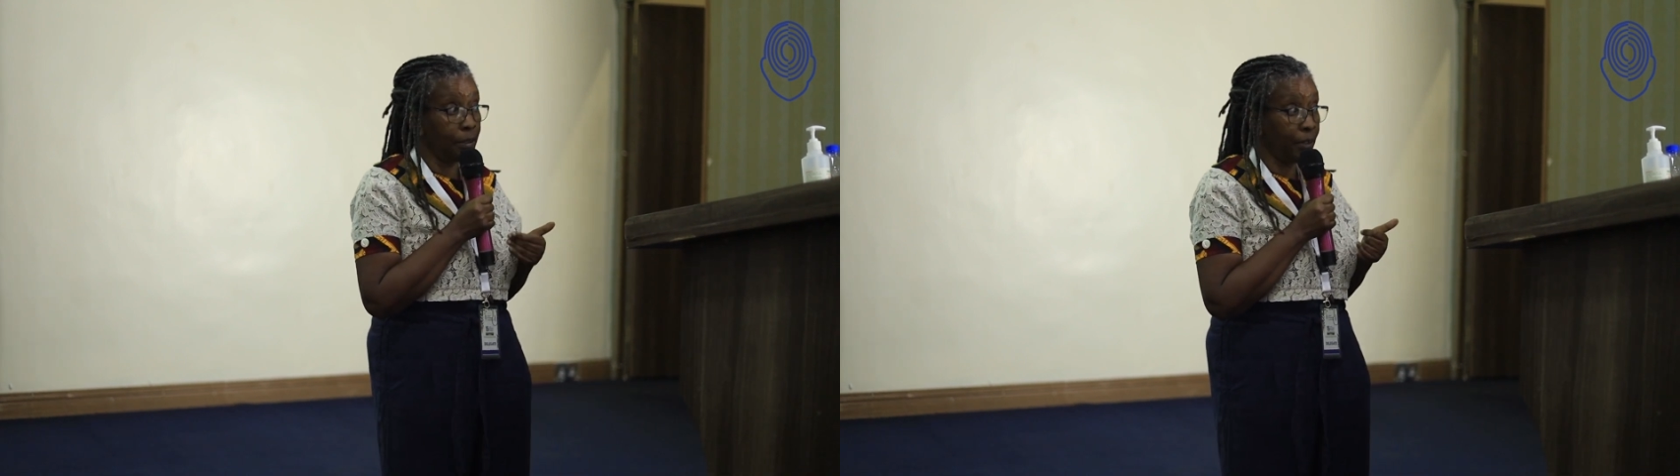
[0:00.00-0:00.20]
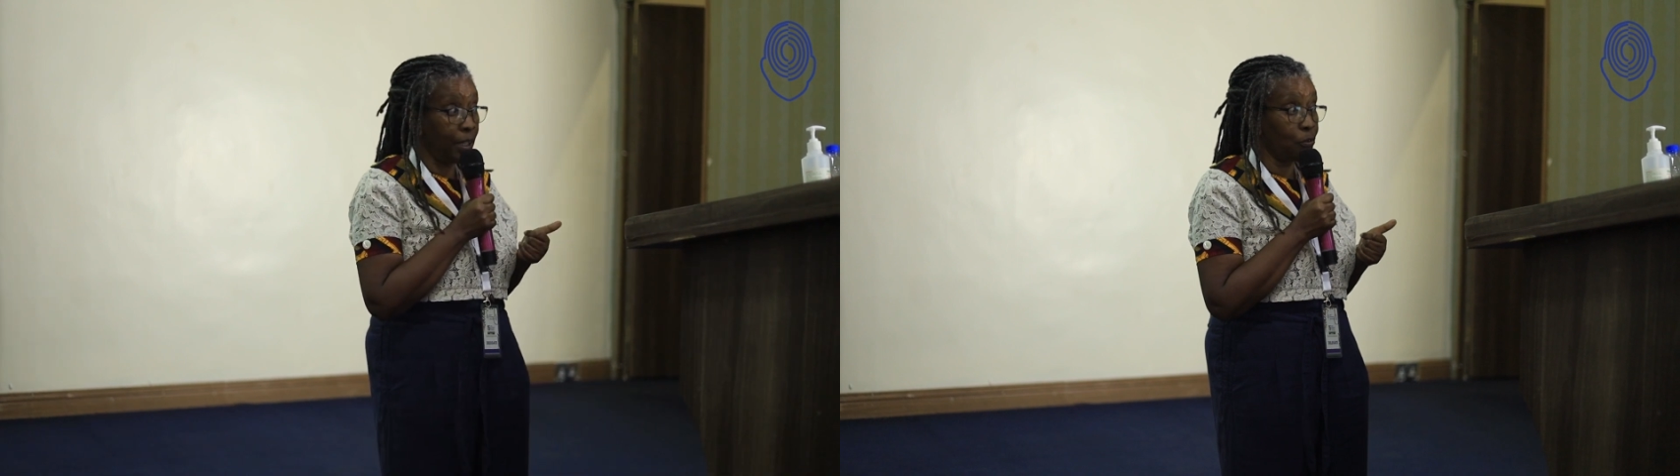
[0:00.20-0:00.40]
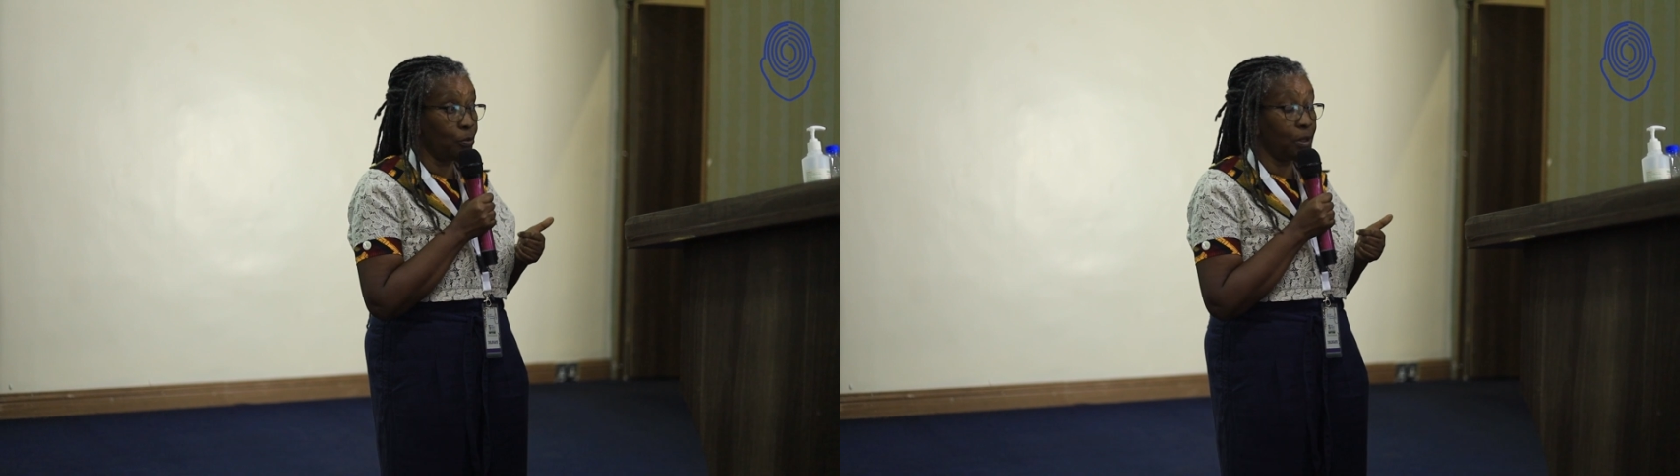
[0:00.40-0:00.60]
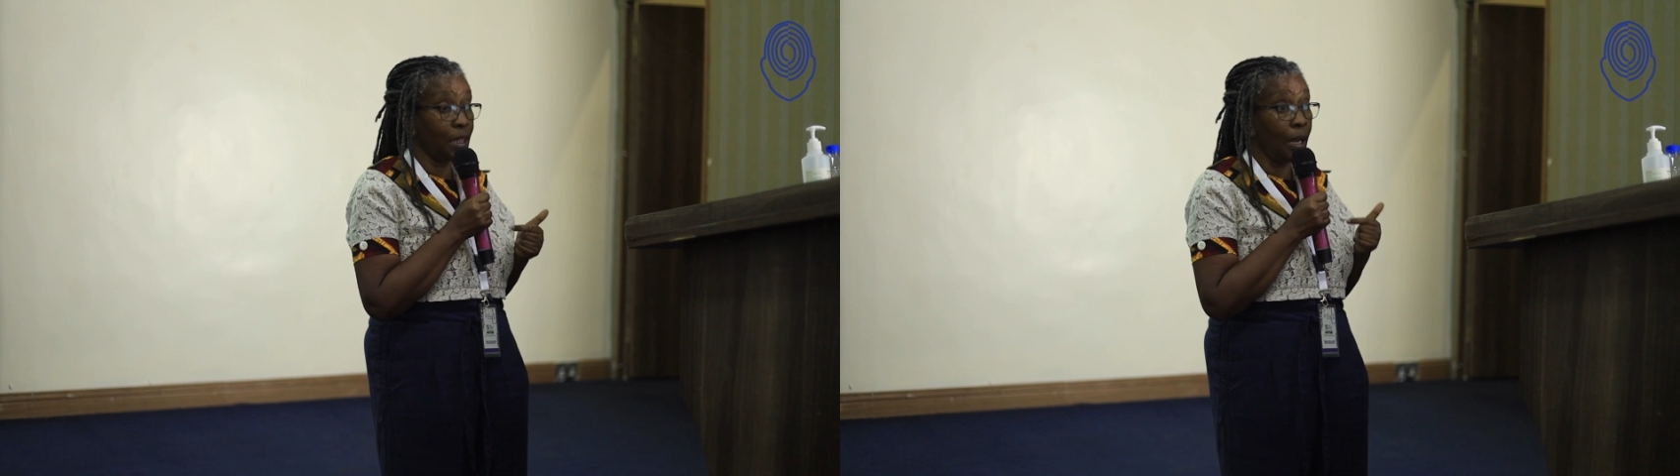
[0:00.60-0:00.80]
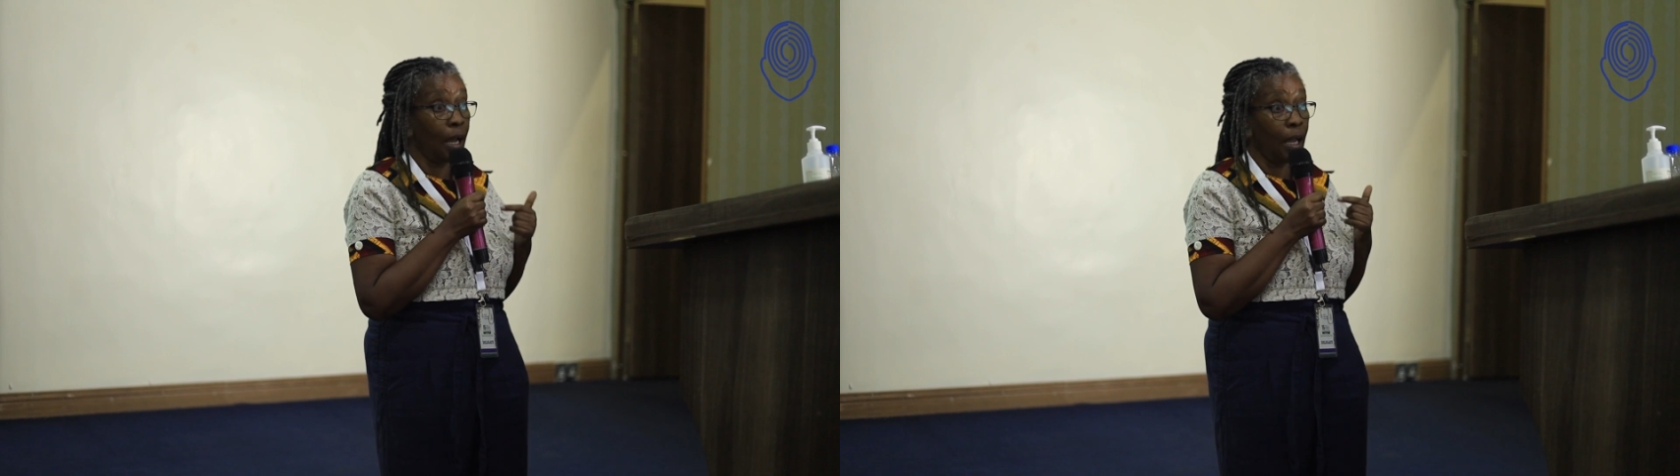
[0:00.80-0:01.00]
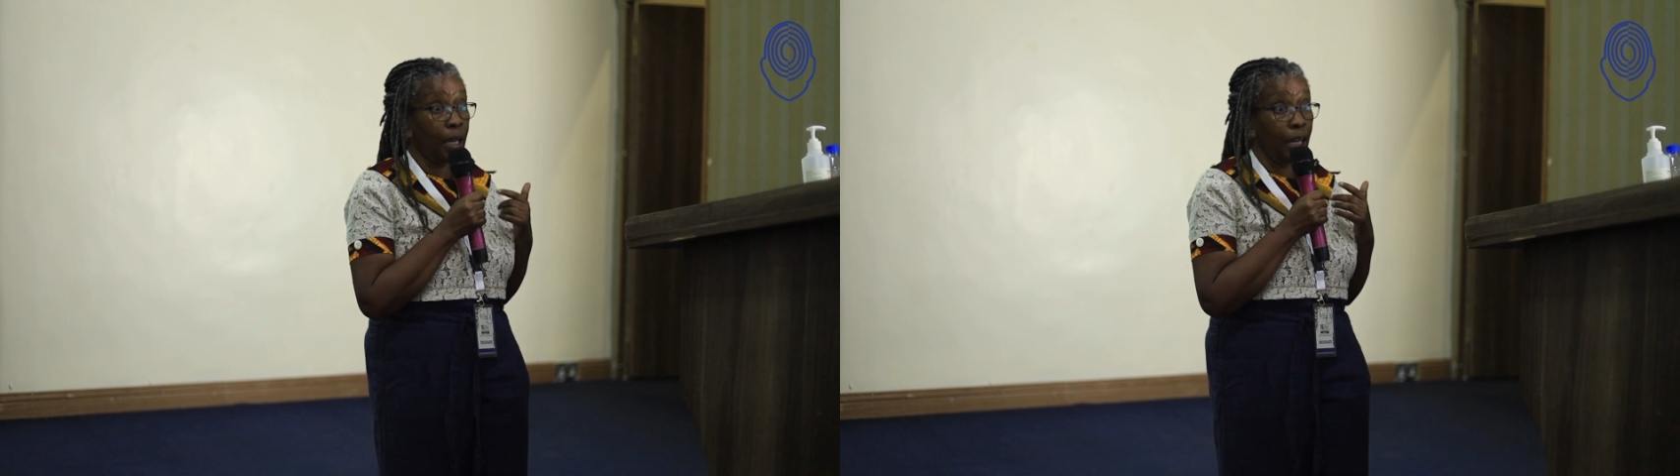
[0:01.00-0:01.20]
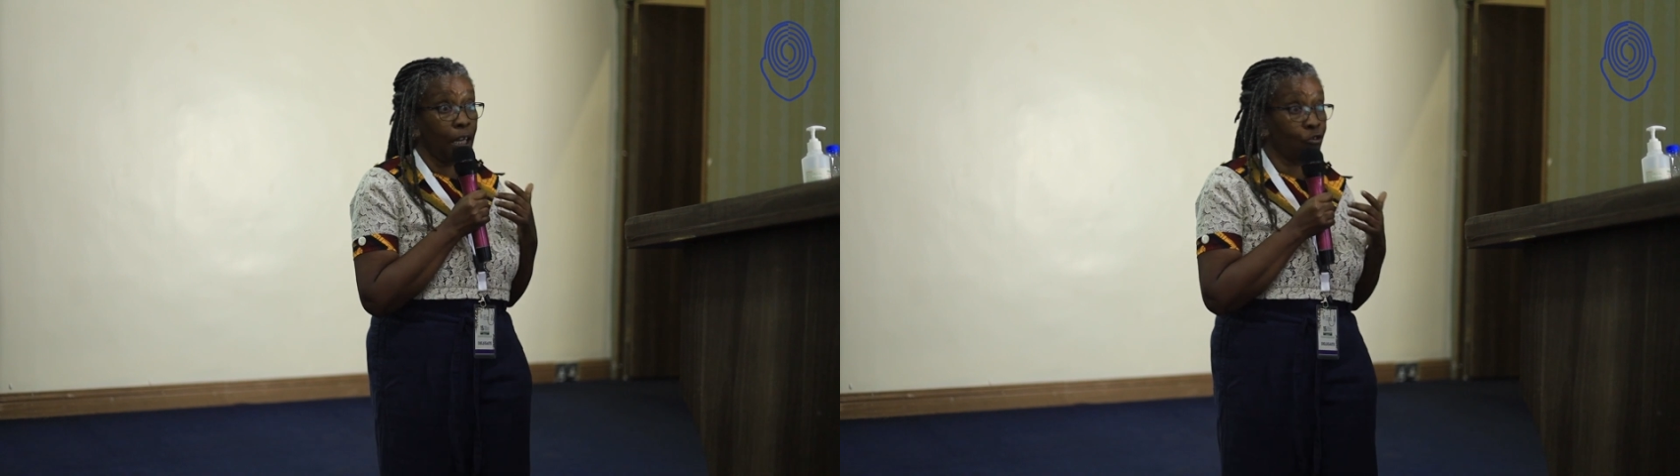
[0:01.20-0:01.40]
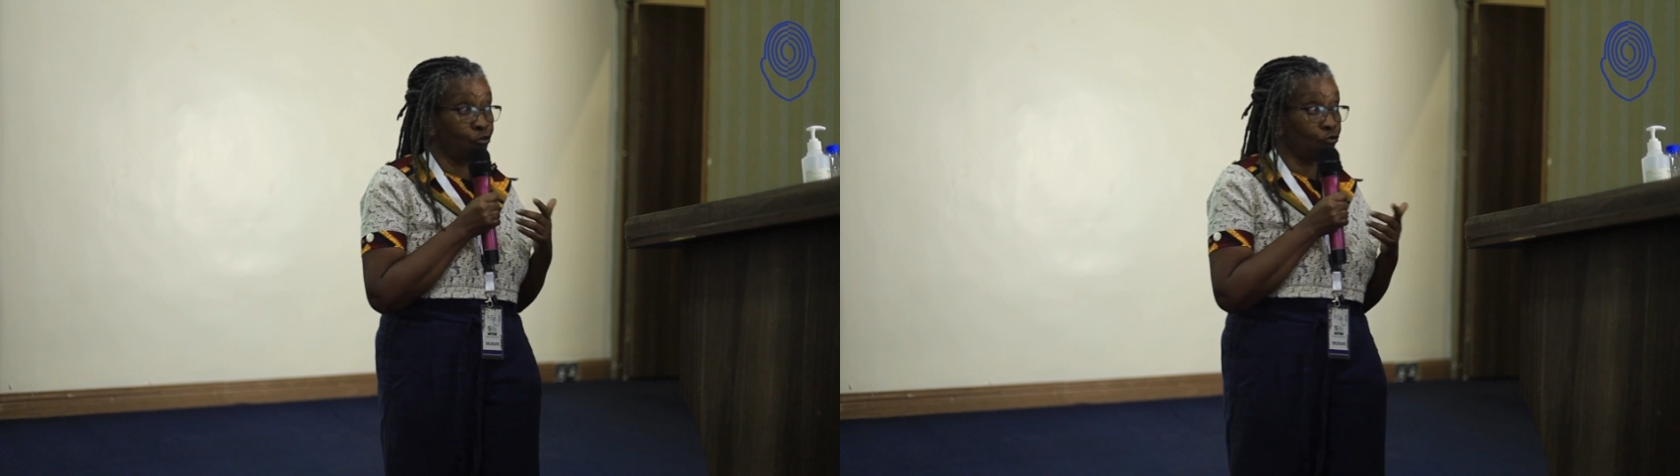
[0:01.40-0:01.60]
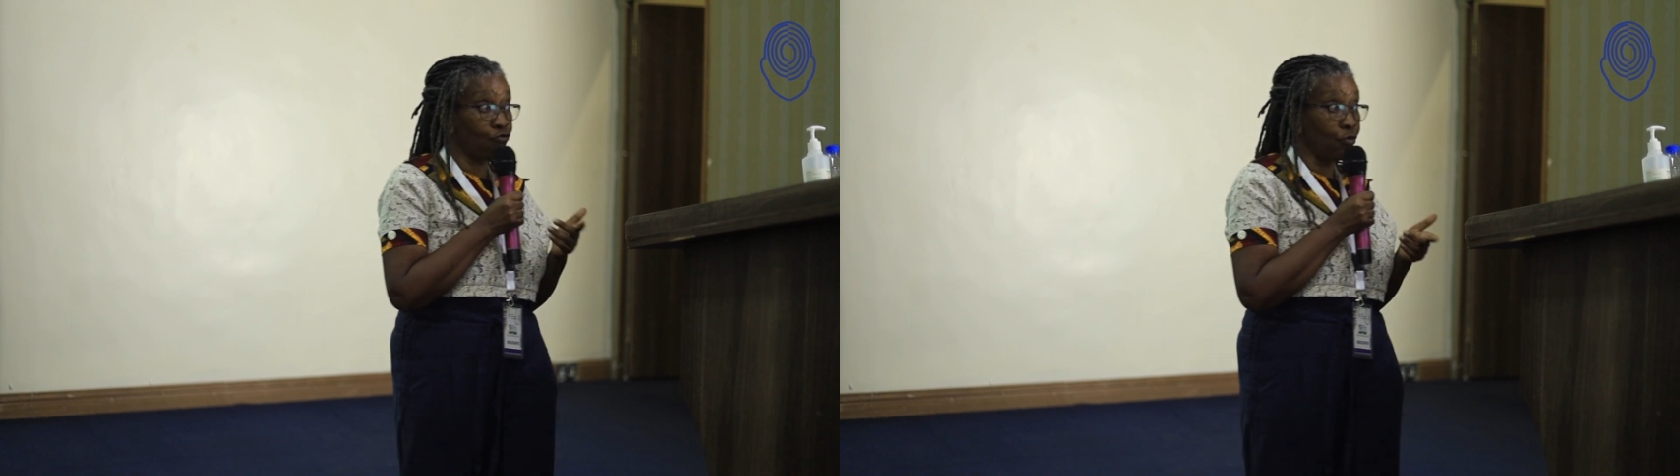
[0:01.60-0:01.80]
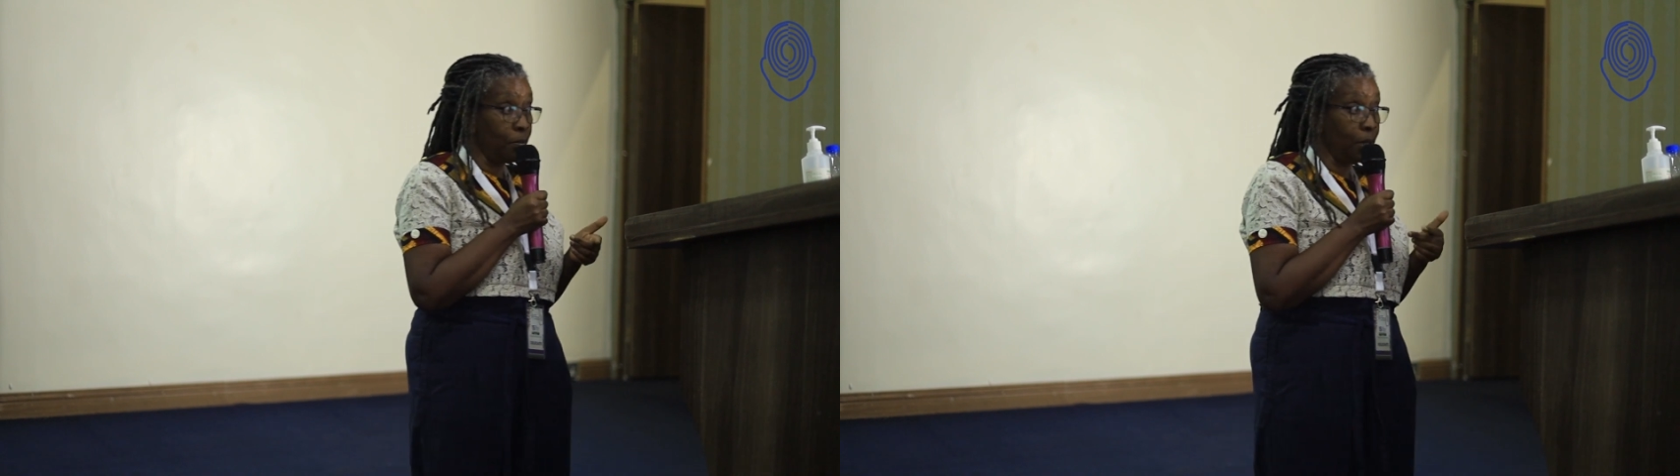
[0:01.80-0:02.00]
rate, which are
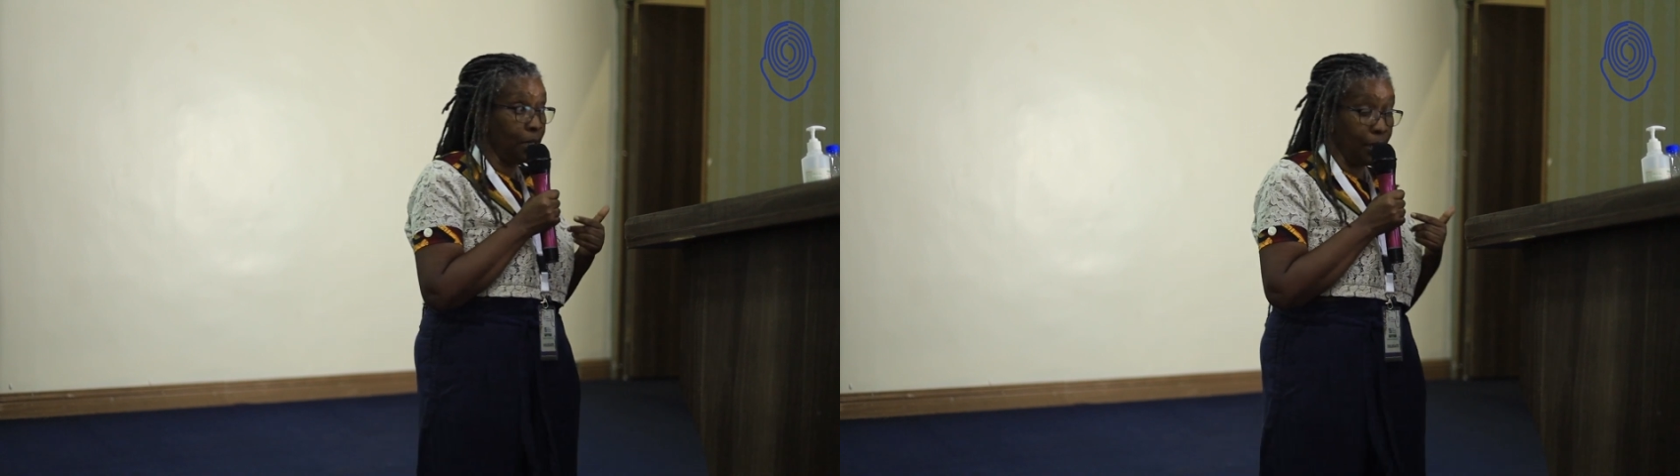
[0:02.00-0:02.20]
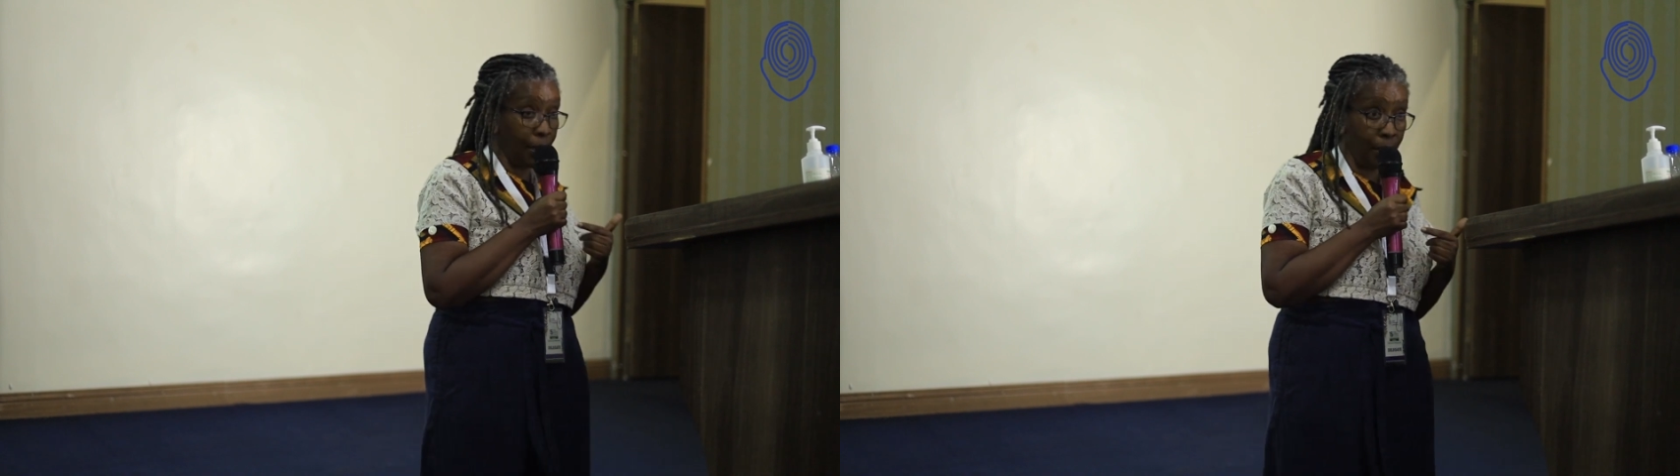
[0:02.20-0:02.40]
extreme.